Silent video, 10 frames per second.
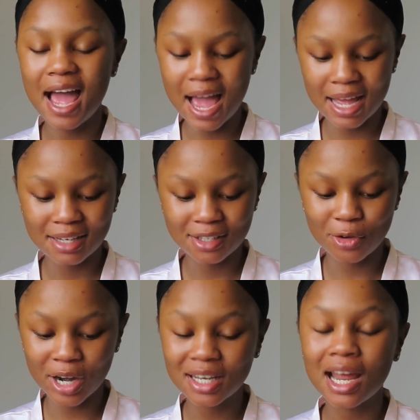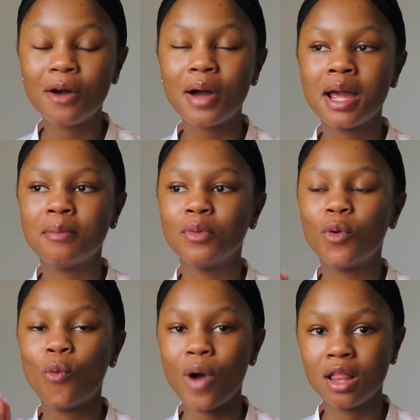And right now I'm
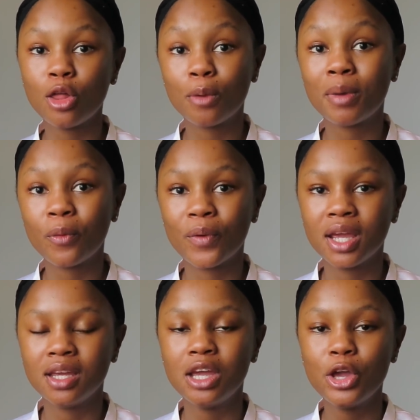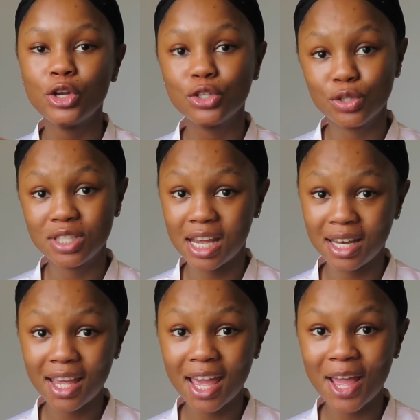well on my way to
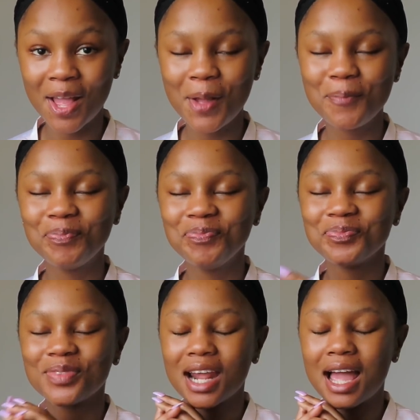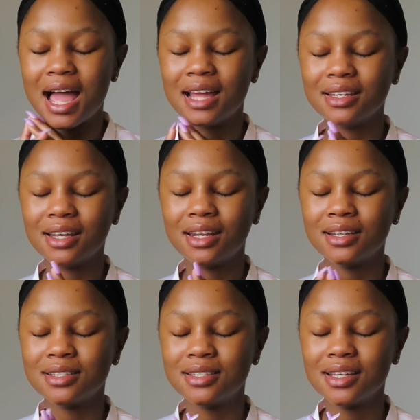10k, and it
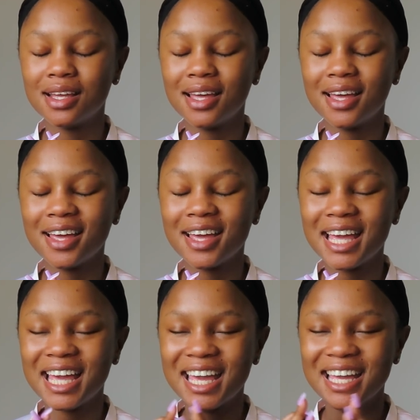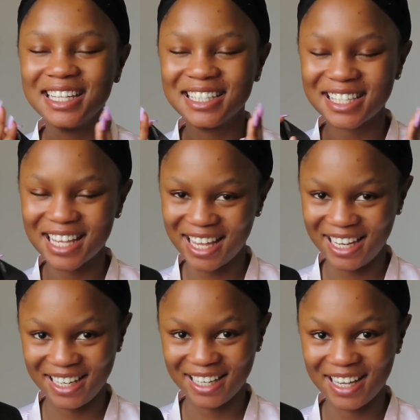is
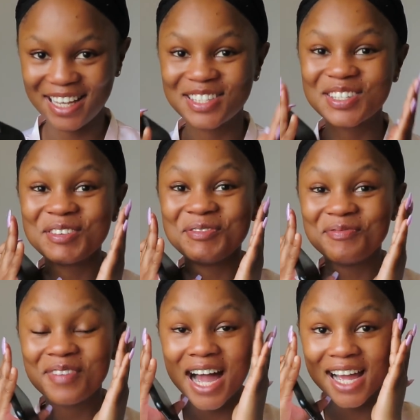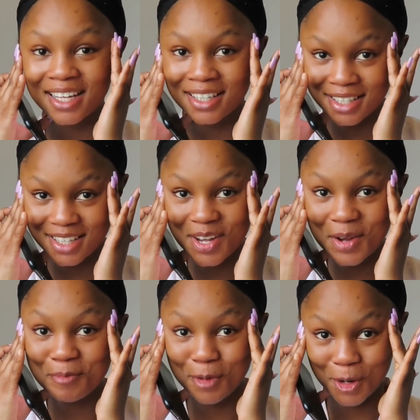insane. It's mind
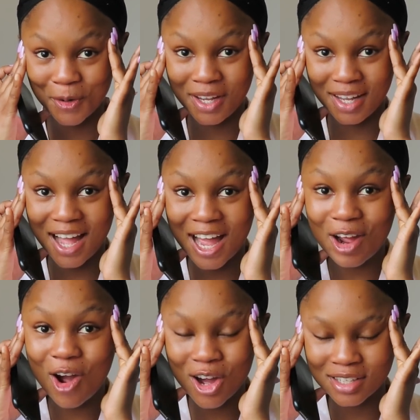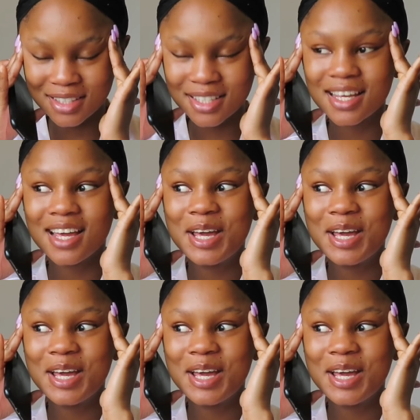blowing. I can't